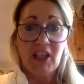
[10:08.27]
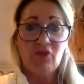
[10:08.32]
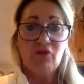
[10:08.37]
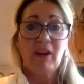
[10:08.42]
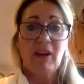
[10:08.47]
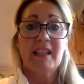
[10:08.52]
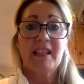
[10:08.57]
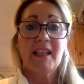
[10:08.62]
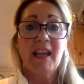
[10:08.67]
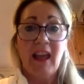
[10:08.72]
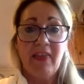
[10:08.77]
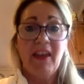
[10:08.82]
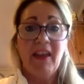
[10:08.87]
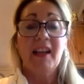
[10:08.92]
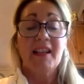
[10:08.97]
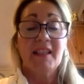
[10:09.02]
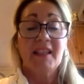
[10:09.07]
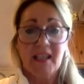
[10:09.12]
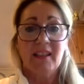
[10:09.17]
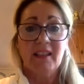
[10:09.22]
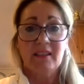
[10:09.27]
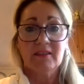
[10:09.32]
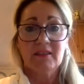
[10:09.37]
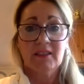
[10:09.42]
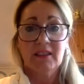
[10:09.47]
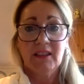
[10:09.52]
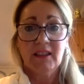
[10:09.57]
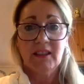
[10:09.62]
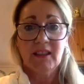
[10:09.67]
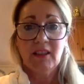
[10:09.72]
has read that deal.
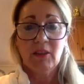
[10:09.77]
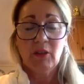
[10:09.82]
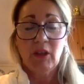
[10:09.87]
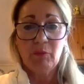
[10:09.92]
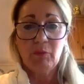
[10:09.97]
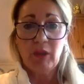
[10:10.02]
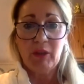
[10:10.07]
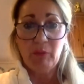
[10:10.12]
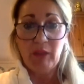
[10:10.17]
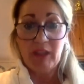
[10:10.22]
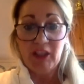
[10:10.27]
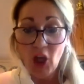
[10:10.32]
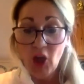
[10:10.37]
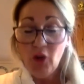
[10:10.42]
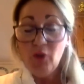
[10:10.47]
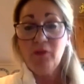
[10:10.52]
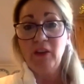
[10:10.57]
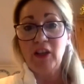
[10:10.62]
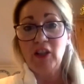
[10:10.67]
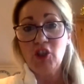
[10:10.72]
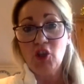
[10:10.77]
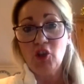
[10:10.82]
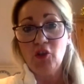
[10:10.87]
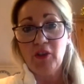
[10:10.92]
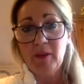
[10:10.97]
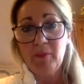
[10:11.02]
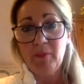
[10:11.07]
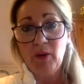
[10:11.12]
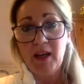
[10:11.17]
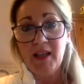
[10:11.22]
We, we know
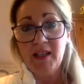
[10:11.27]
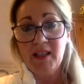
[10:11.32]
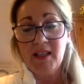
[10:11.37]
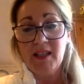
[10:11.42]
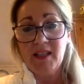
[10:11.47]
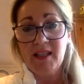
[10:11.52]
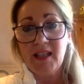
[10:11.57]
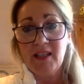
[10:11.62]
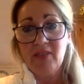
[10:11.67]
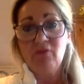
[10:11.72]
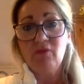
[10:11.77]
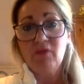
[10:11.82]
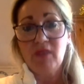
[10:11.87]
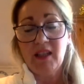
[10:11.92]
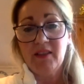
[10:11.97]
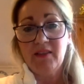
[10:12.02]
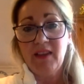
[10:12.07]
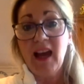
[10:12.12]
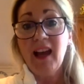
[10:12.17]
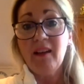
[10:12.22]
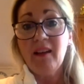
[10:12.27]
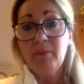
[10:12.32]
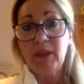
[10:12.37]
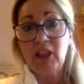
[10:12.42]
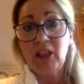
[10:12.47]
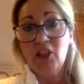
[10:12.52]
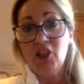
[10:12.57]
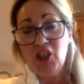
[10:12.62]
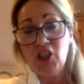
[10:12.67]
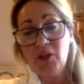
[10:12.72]
Victoria Prentice didn't read that
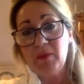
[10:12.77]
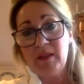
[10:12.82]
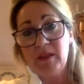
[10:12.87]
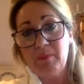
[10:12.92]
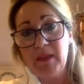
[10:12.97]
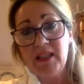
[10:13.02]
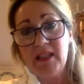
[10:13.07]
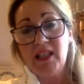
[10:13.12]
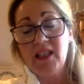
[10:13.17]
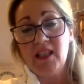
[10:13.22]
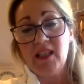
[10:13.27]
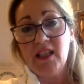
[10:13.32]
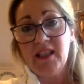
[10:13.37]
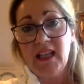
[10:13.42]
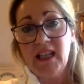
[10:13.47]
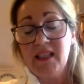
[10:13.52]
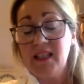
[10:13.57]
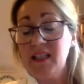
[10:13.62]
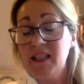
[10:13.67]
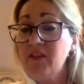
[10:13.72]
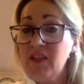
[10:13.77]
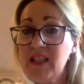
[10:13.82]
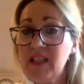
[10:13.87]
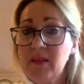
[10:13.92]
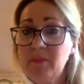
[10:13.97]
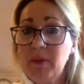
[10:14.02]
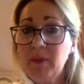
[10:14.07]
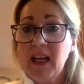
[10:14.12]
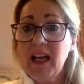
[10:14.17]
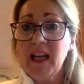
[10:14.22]
because she was busy at an
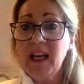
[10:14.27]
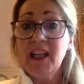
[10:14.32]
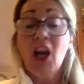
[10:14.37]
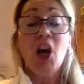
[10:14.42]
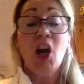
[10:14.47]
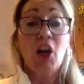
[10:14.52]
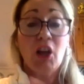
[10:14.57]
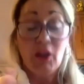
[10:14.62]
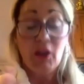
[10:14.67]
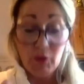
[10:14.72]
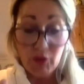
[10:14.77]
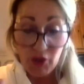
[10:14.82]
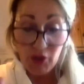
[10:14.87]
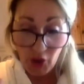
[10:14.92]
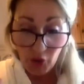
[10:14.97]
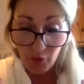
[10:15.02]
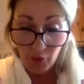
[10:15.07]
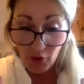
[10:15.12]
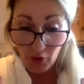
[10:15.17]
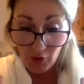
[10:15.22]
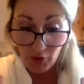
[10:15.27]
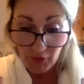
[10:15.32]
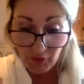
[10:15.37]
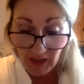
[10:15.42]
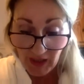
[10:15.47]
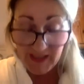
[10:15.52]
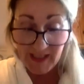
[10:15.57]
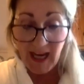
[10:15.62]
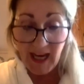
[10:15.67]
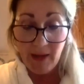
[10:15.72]
activity play. So
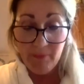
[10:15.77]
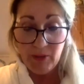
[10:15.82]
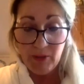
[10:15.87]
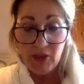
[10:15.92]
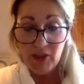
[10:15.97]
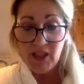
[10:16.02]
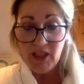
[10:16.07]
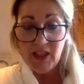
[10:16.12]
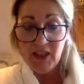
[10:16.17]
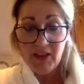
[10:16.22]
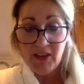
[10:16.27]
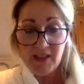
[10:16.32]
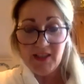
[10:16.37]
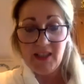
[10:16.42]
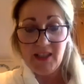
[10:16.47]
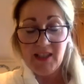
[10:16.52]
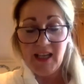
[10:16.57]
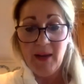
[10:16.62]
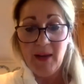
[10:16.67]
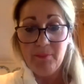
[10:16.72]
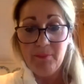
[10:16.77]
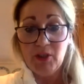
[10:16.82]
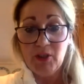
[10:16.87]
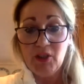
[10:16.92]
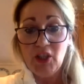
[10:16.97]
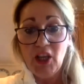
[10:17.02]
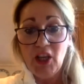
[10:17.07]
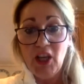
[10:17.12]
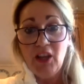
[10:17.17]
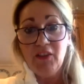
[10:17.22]
that's happened, this has
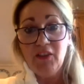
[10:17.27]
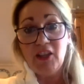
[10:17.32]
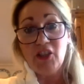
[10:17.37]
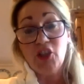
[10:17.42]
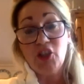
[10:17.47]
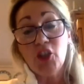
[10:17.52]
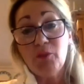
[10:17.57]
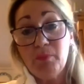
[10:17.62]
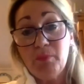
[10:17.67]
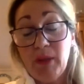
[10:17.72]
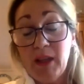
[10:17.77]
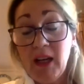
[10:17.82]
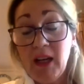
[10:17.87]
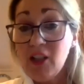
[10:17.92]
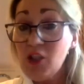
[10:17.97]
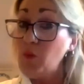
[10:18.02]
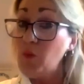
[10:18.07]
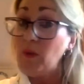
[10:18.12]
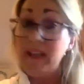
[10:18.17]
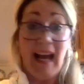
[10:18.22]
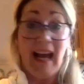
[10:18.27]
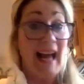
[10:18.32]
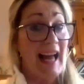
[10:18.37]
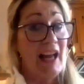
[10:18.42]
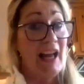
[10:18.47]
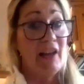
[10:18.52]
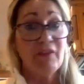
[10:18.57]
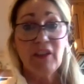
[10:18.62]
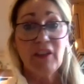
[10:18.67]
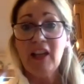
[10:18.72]
happened. There's good parts. We
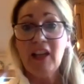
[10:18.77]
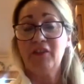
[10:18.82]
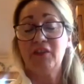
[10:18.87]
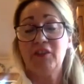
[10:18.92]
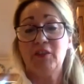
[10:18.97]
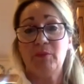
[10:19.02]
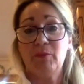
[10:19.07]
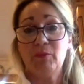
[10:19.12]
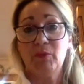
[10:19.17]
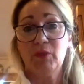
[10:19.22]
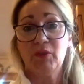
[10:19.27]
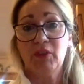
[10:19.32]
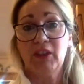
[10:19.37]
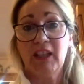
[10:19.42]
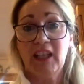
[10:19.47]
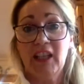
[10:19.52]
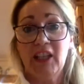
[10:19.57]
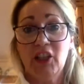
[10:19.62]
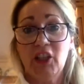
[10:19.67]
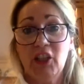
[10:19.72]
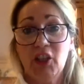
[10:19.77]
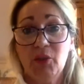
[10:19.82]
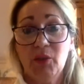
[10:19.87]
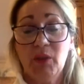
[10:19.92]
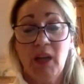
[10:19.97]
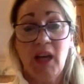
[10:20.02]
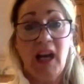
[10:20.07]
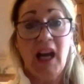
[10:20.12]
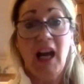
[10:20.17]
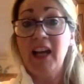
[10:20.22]
have left the
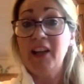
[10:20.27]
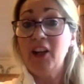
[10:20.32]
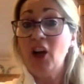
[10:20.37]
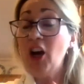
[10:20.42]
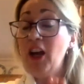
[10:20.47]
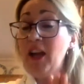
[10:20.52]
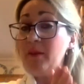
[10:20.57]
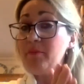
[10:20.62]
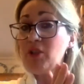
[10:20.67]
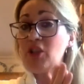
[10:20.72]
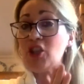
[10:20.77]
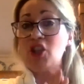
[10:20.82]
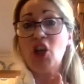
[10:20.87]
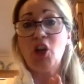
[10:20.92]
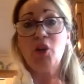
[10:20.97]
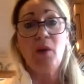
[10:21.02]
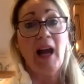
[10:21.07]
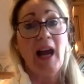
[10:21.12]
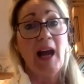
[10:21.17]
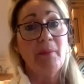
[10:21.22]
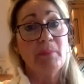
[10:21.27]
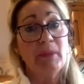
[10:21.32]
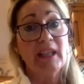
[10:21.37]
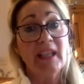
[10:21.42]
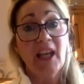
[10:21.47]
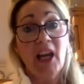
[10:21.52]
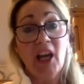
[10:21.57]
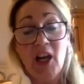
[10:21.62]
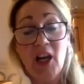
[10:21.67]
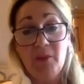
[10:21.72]
EU, and I am so
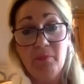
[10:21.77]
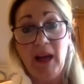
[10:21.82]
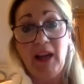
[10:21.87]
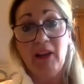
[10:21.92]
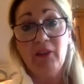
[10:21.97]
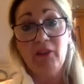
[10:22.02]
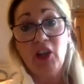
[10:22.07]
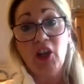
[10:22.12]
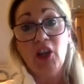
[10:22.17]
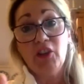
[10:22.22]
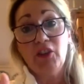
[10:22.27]
happy about